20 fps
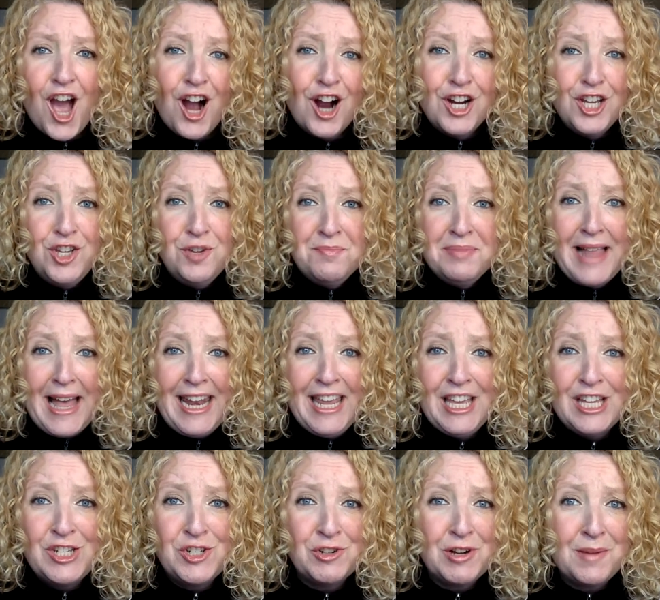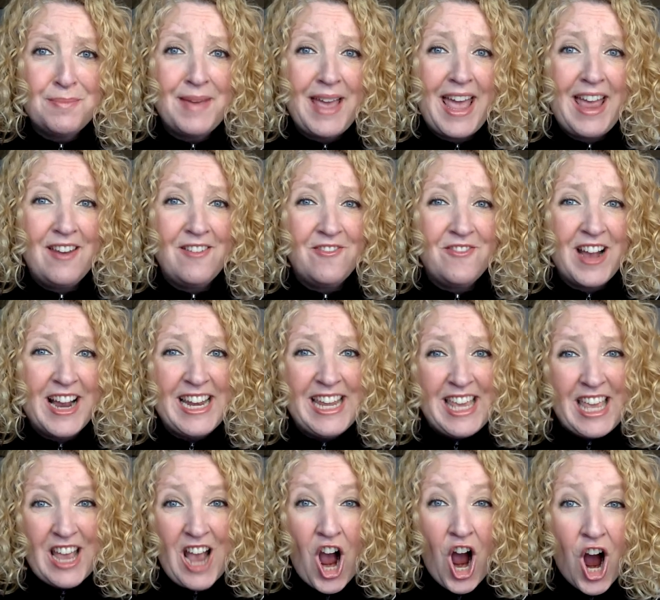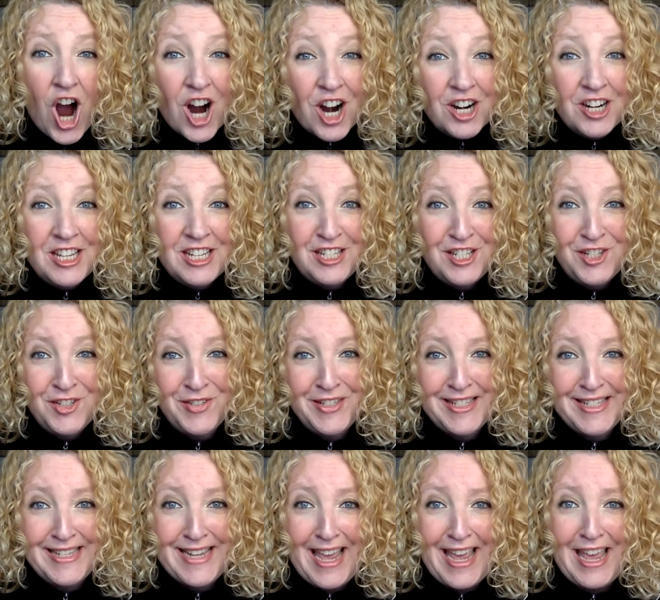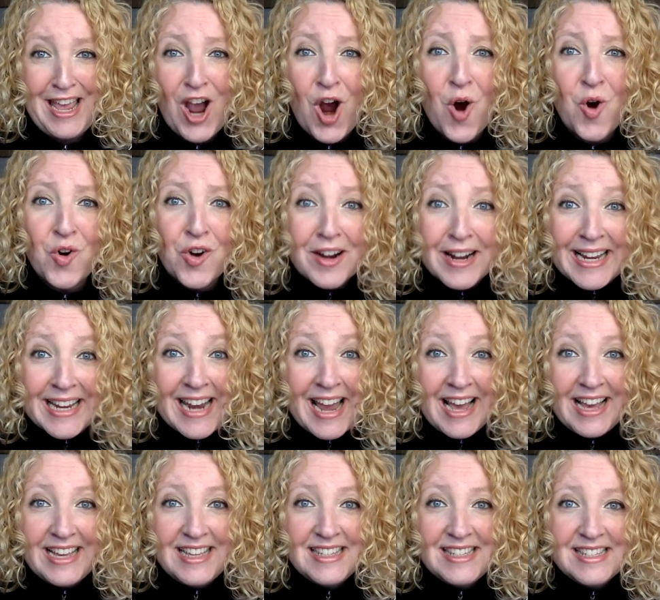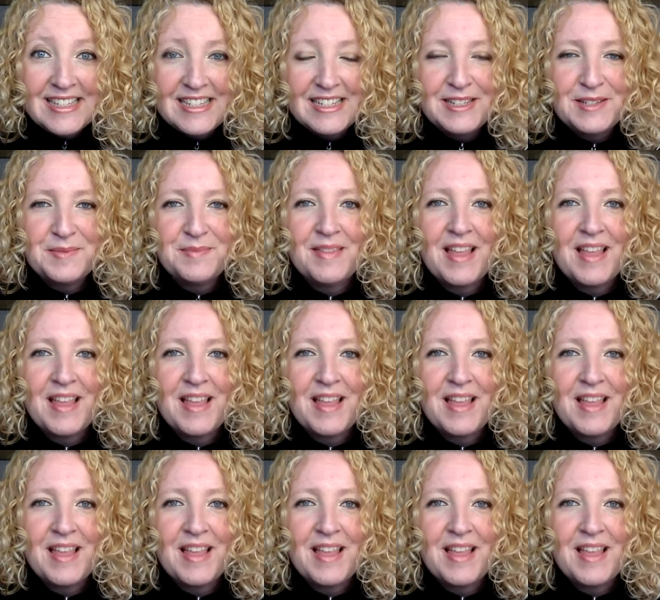Are you planning a trip and finding it hard to stay organized?